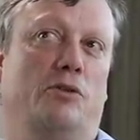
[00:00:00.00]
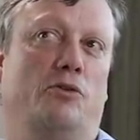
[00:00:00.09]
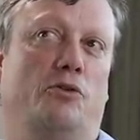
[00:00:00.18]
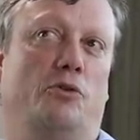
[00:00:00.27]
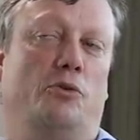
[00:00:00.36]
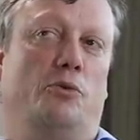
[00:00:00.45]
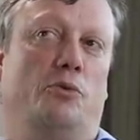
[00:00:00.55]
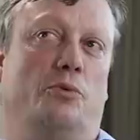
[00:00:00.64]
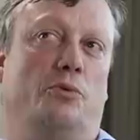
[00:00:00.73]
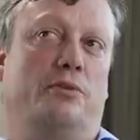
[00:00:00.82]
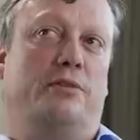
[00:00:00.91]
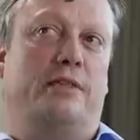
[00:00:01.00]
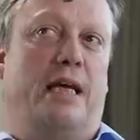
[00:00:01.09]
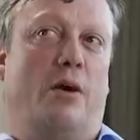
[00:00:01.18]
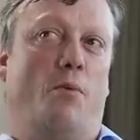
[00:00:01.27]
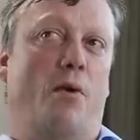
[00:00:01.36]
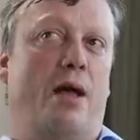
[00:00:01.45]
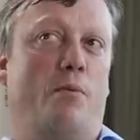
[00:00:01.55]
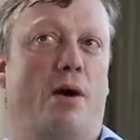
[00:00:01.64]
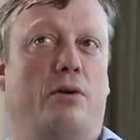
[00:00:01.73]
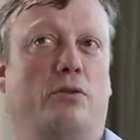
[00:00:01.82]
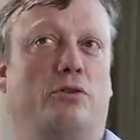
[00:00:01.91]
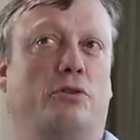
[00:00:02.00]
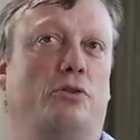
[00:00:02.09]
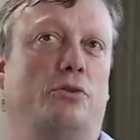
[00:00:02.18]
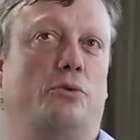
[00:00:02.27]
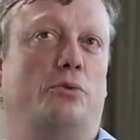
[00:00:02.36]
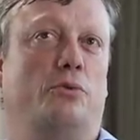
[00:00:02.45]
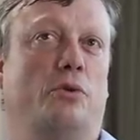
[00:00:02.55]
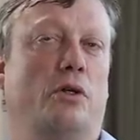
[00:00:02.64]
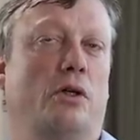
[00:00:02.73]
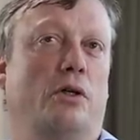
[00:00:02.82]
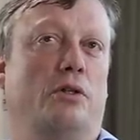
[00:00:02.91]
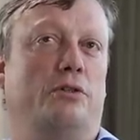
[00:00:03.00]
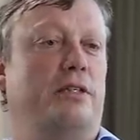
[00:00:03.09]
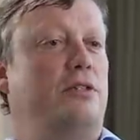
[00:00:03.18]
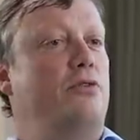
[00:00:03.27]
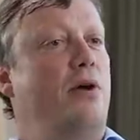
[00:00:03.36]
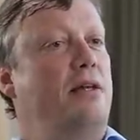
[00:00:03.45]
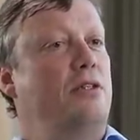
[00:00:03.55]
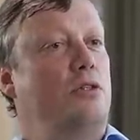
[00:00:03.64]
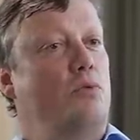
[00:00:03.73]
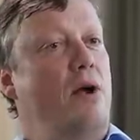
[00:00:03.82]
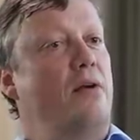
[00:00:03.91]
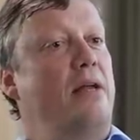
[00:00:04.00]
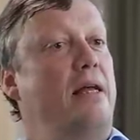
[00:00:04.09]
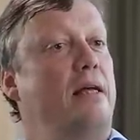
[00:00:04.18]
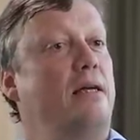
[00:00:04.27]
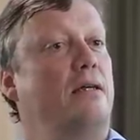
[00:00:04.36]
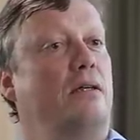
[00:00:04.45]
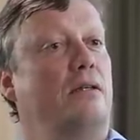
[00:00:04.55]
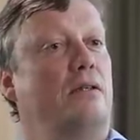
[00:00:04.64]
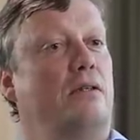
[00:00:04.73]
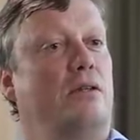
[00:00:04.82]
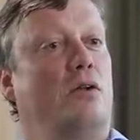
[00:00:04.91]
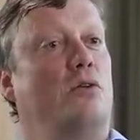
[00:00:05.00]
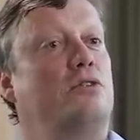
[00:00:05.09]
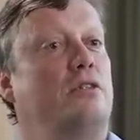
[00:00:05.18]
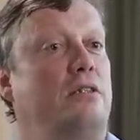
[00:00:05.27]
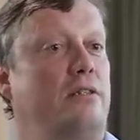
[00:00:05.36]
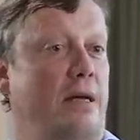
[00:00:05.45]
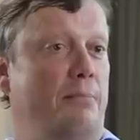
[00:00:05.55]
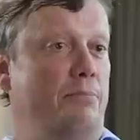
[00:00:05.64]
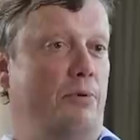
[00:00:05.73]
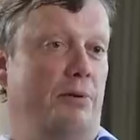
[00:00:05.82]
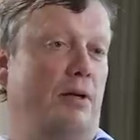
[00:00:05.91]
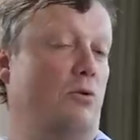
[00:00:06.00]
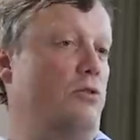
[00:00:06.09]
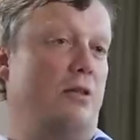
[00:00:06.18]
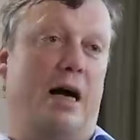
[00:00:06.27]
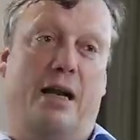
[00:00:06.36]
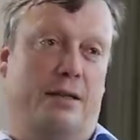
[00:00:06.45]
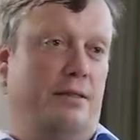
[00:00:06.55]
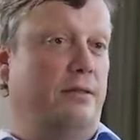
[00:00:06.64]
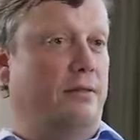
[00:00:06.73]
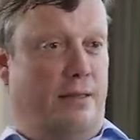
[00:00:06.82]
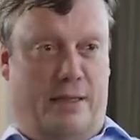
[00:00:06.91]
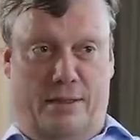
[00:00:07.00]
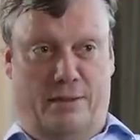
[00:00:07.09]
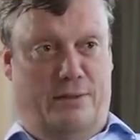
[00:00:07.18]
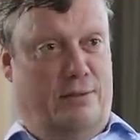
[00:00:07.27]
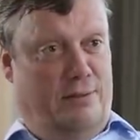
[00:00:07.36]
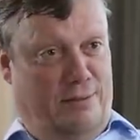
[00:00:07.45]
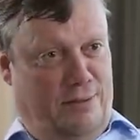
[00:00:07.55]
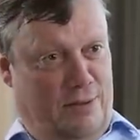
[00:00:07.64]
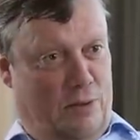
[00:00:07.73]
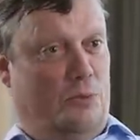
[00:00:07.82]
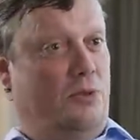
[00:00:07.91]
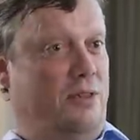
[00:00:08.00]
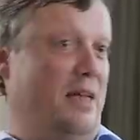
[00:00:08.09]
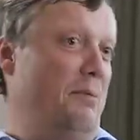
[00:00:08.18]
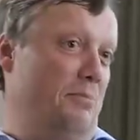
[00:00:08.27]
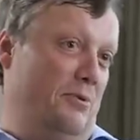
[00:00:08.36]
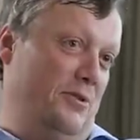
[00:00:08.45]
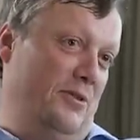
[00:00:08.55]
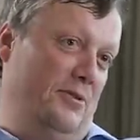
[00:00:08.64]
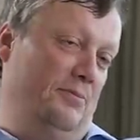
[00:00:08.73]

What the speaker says: to take away 1 or 2 situations where he lost his temper, because Alan doesn't lose his temper. So.